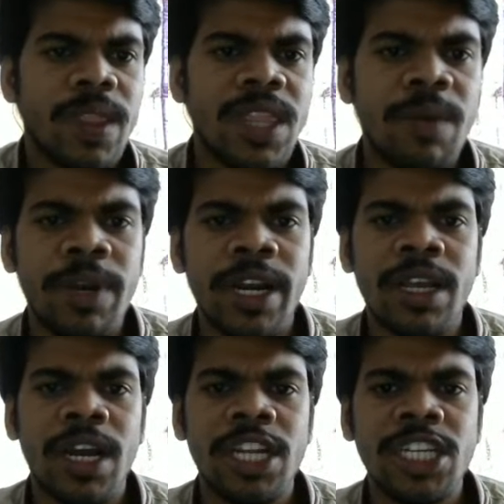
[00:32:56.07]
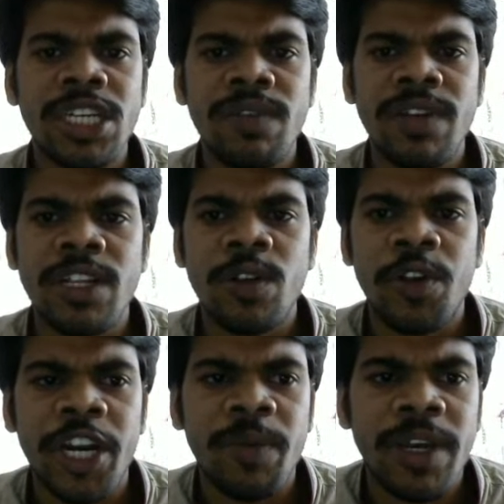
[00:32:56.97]
The blood calcium level is
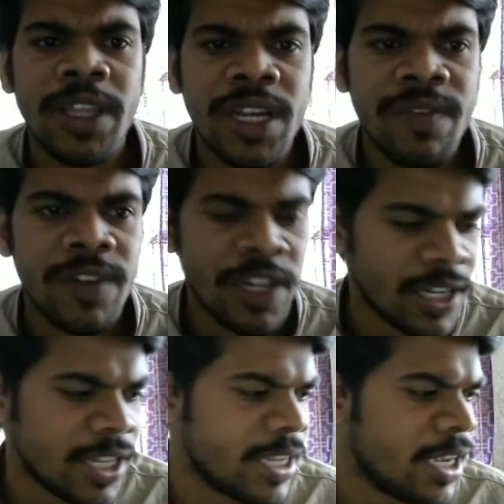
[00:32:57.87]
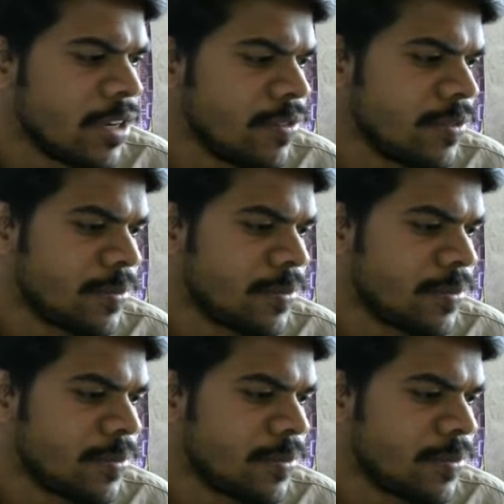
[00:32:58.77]
lowered by the deficiency of